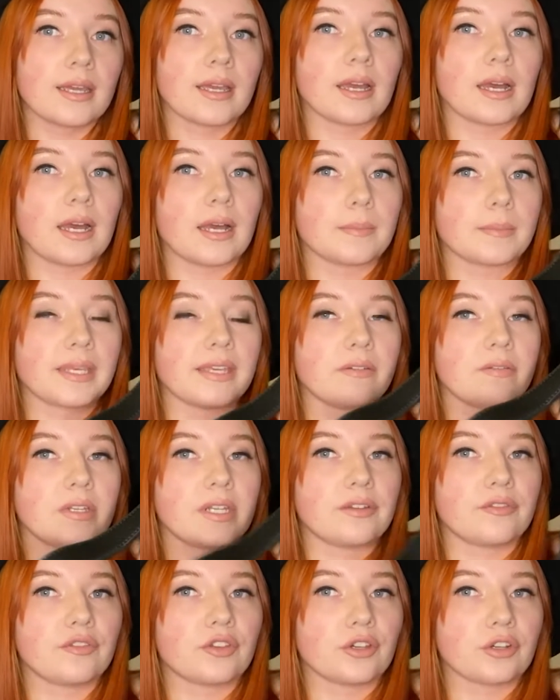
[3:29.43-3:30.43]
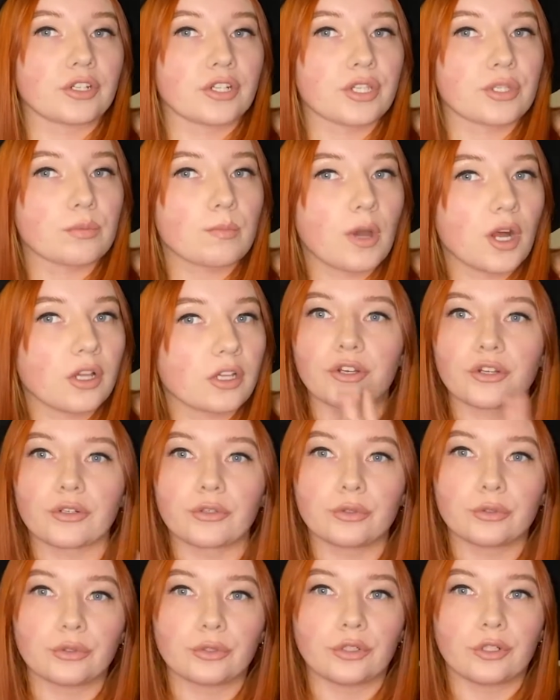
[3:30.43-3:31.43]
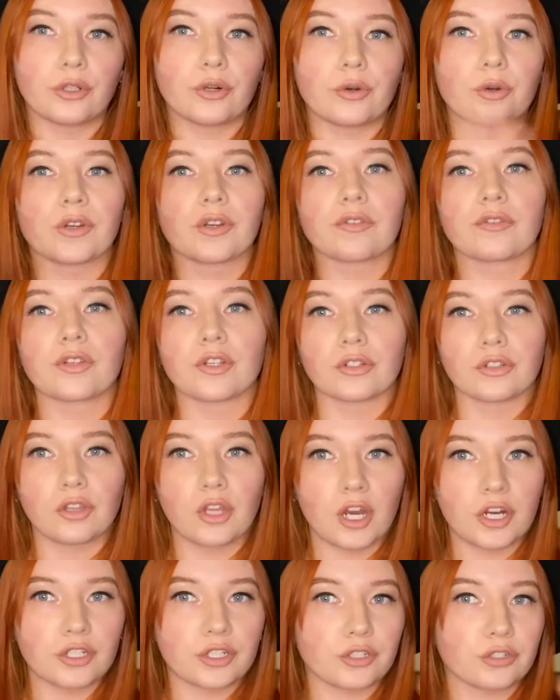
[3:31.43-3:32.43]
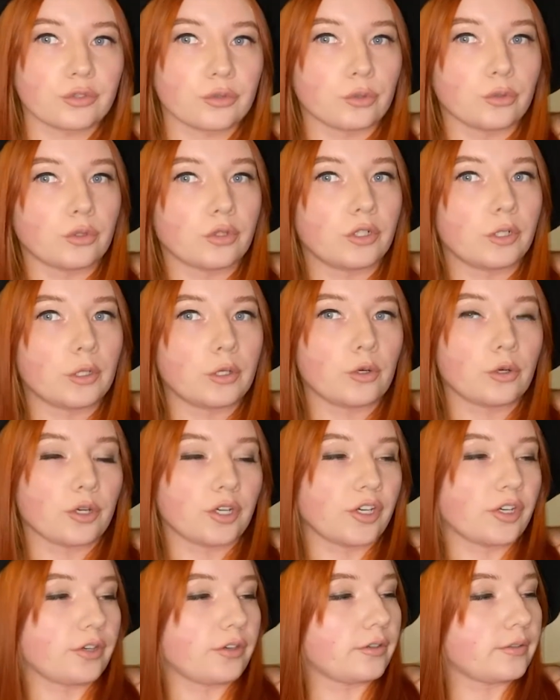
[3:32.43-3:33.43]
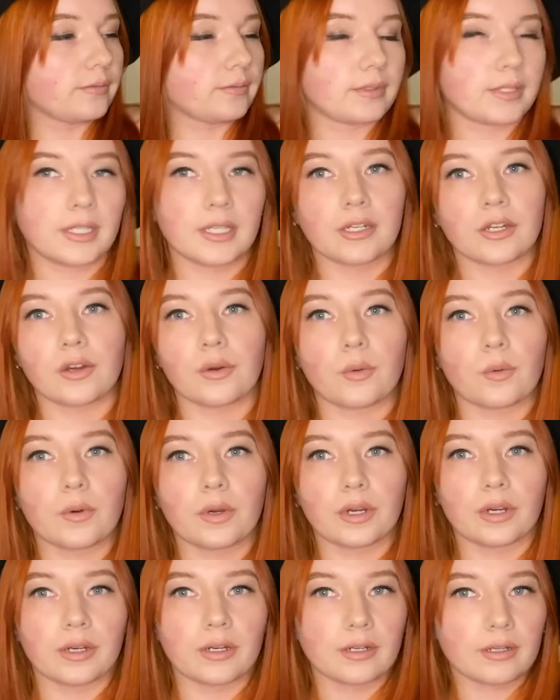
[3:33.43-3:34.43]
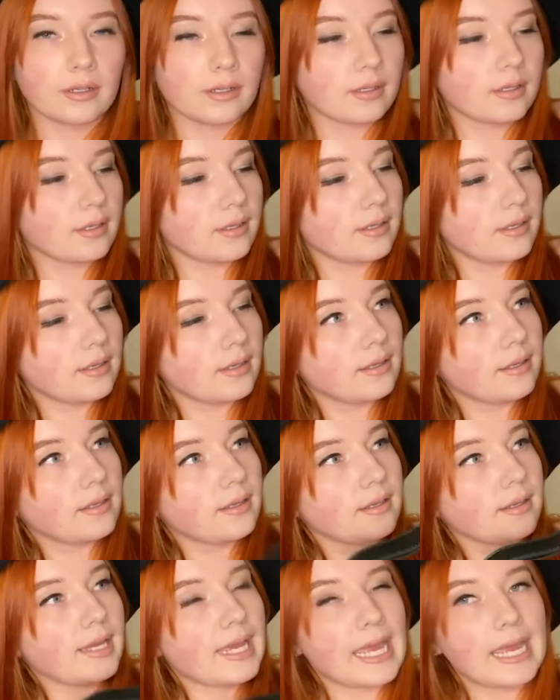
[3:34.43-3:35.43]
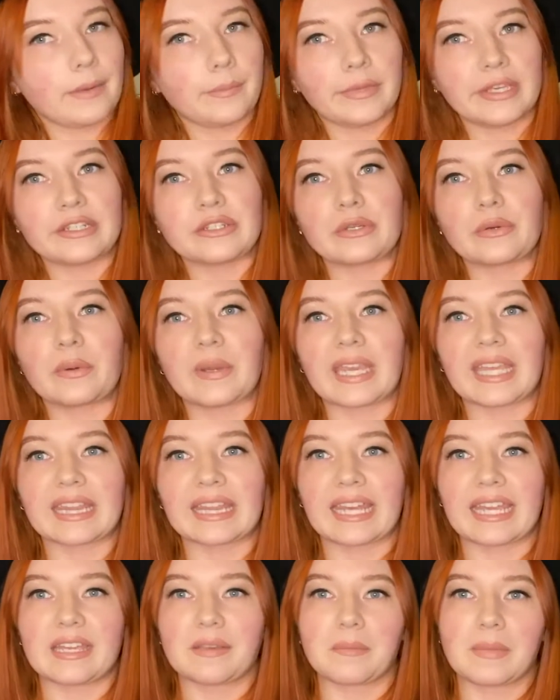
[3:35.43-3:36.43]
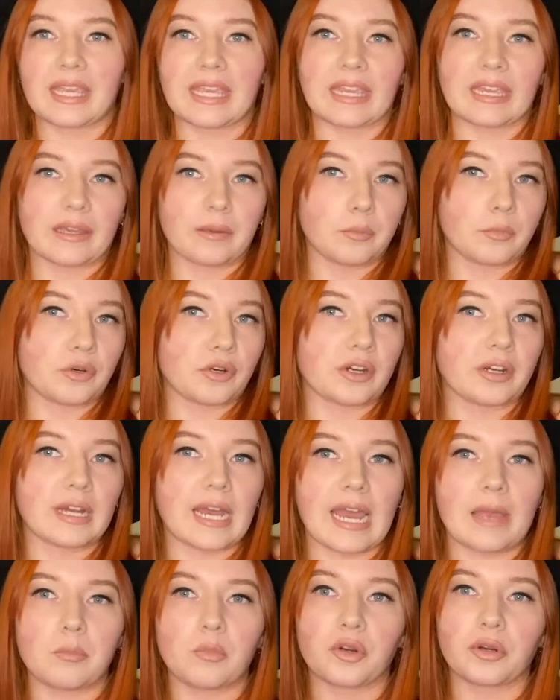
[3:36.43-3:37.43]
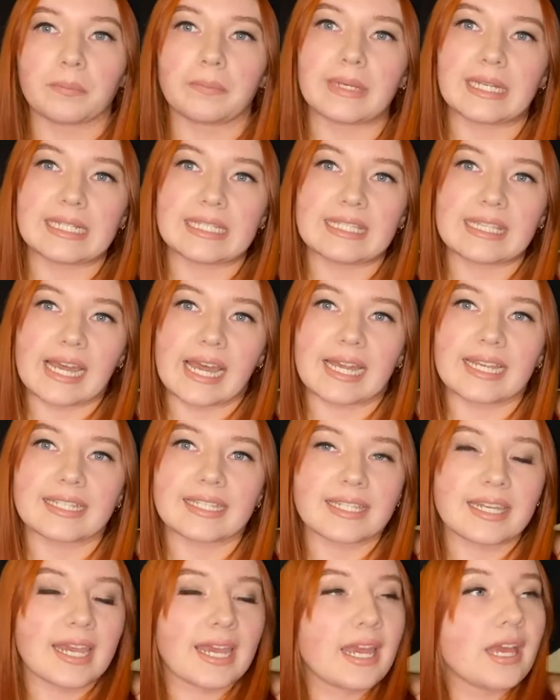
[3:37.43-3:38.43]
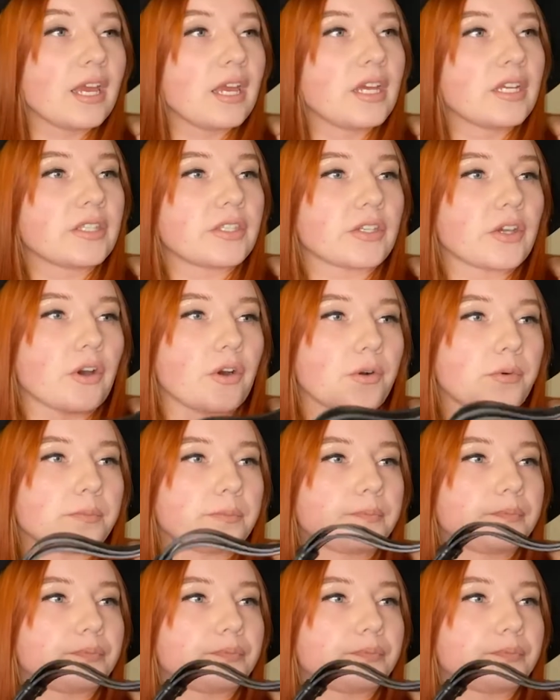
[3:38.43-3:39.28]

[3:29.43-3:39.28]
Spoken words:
Even if you're a smaller ghoul or if you're a larger ghoul, or, you know, we're in between like me. I'm more mid-sized. So